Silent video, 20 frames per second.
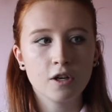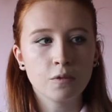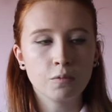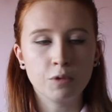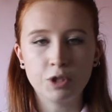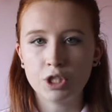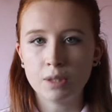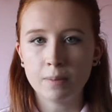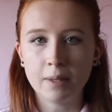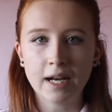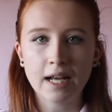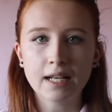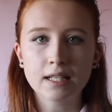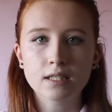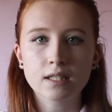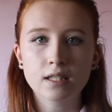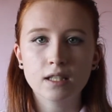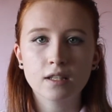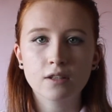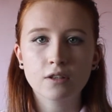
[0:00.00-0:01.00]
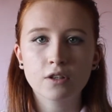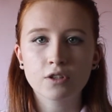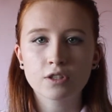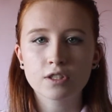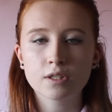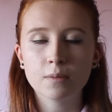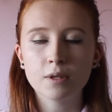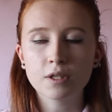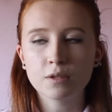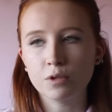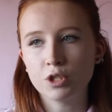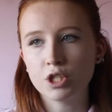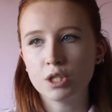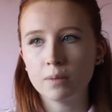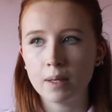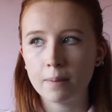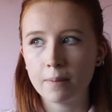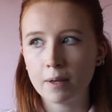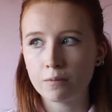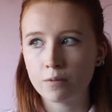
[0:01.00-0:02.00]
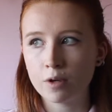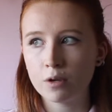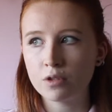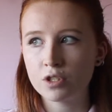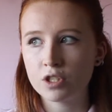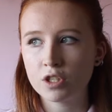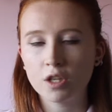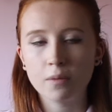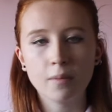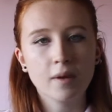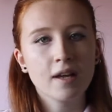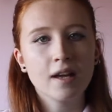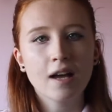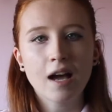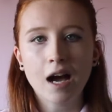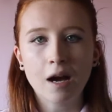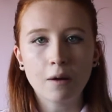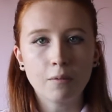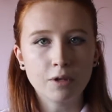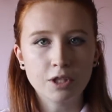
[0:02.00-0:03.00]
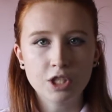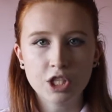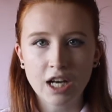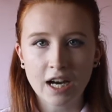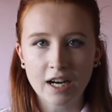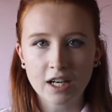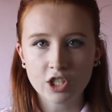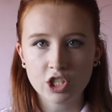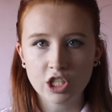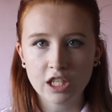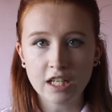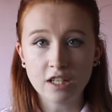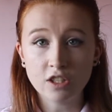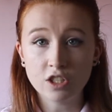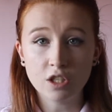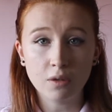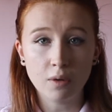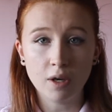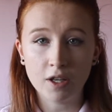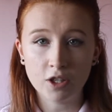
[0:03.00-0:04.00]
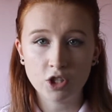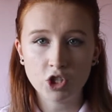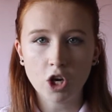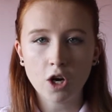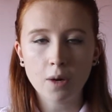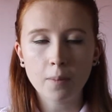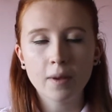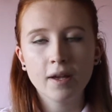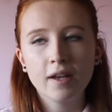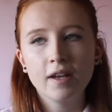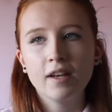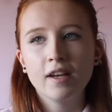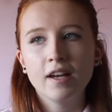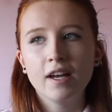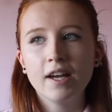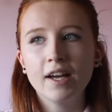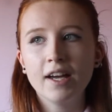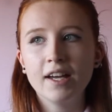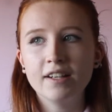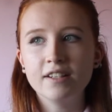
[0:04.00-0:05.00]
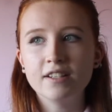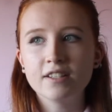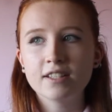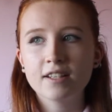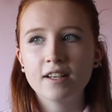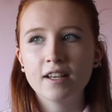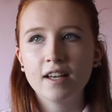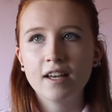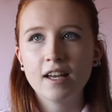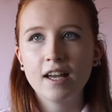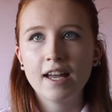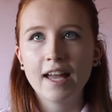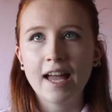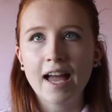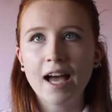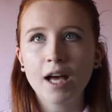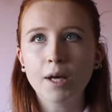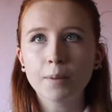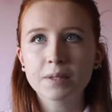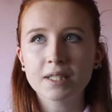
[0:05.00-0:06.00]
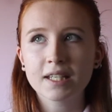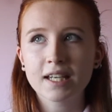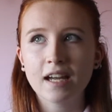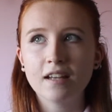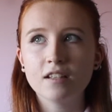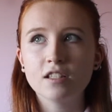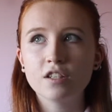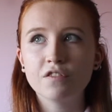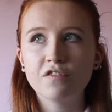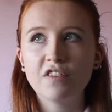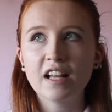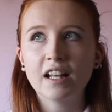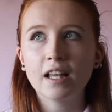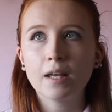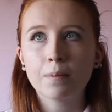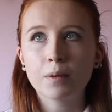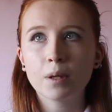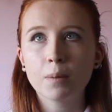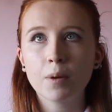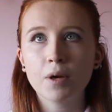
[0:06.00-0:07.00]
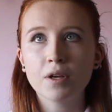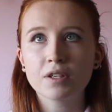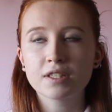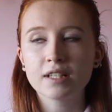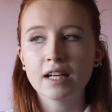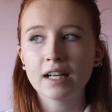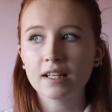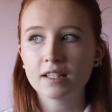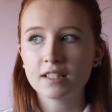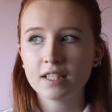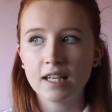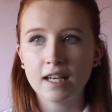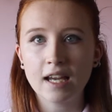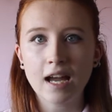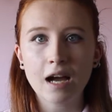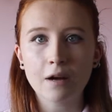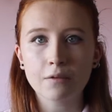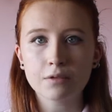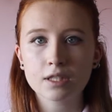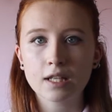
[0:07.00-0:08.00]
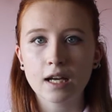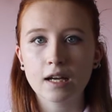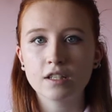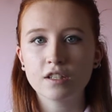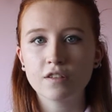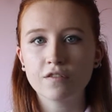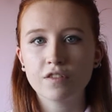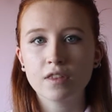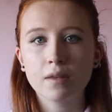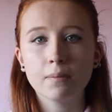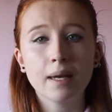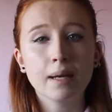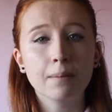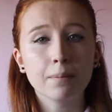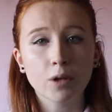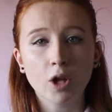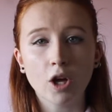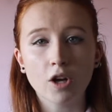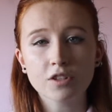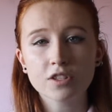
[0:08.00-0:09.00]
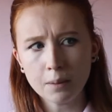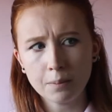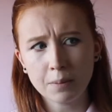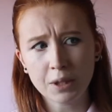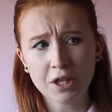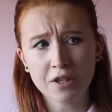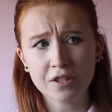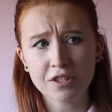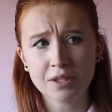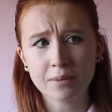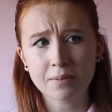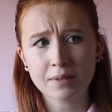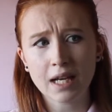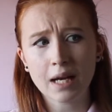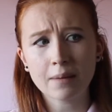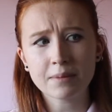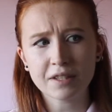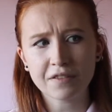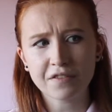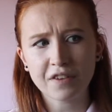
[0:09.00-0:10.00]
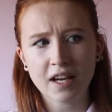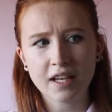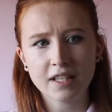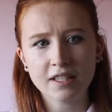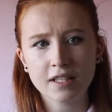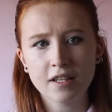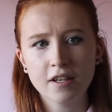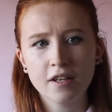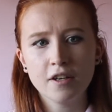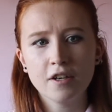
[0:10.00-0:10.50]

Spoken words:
Would she be nice to the customers? Would she be a bit rude to them? How would she actually do her job? And it helps again develop the personality outside of the main plot, because sometimes I find